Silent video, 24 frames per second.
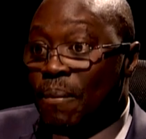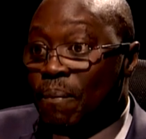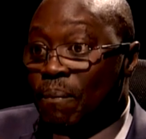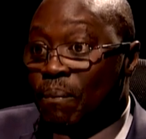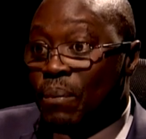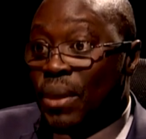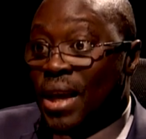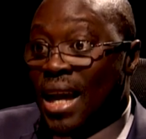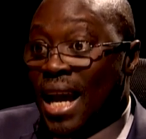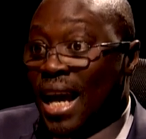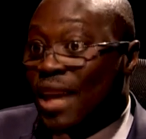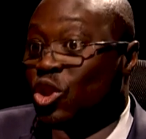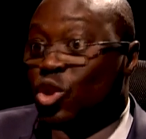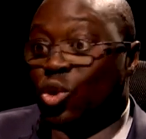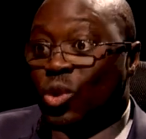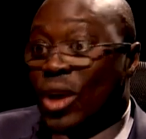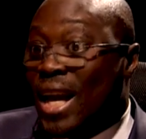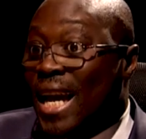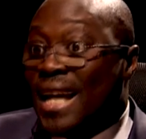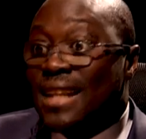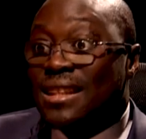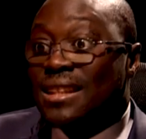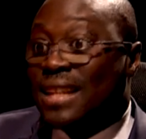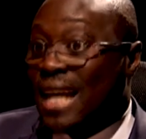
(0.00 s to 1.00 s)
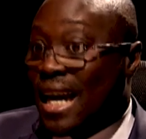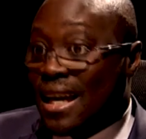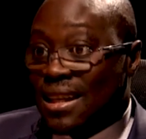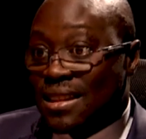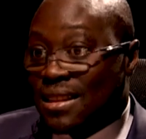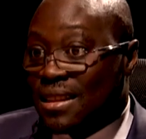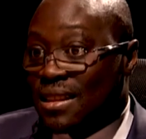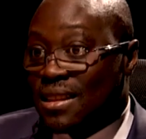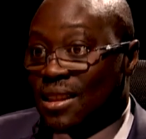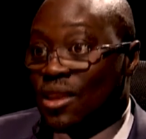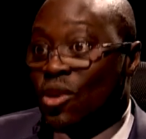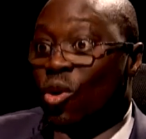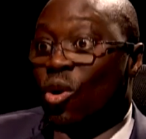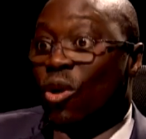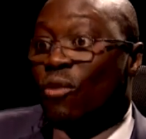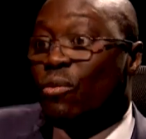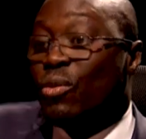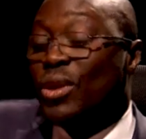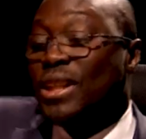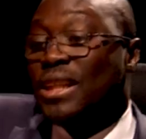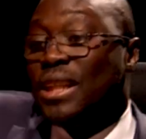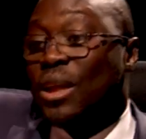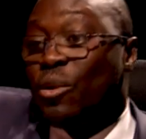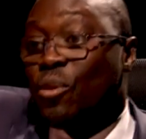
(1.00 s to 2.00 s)
pay as you earn taxes, of
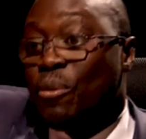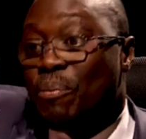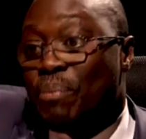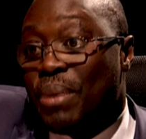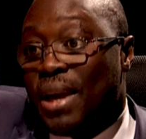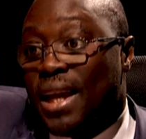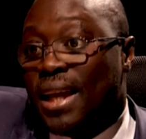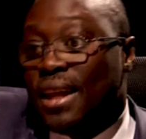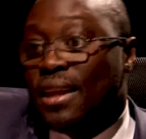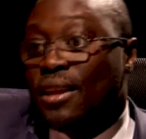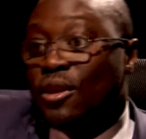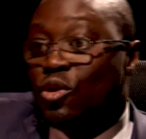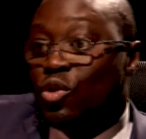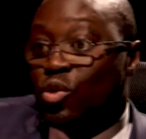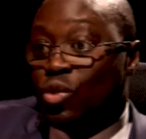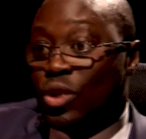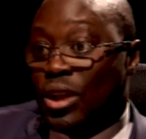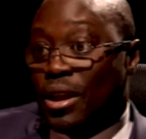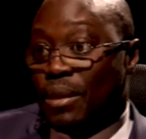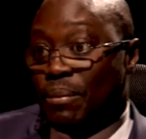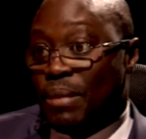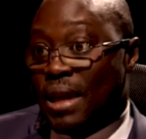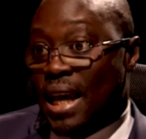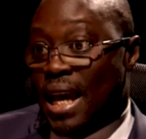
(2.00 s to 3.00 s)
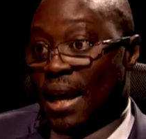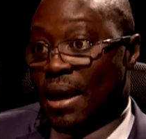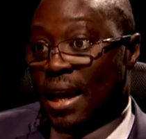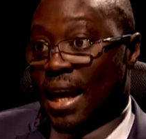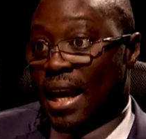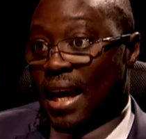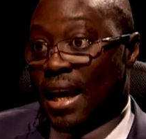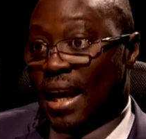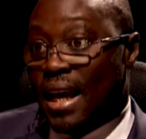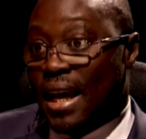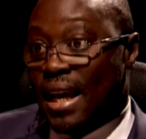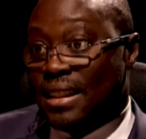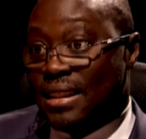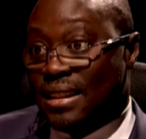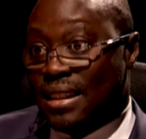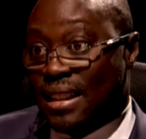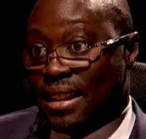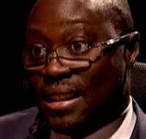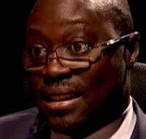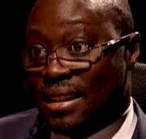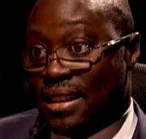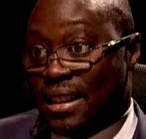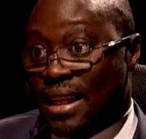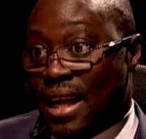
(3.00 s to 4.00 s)
which they will pay to
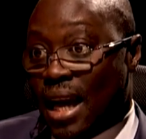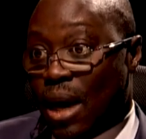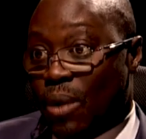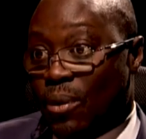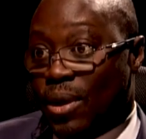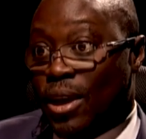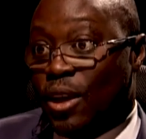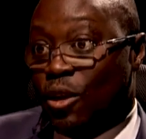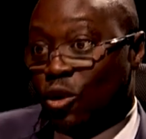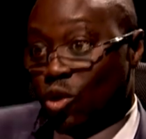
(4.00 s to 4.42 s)
the GRA.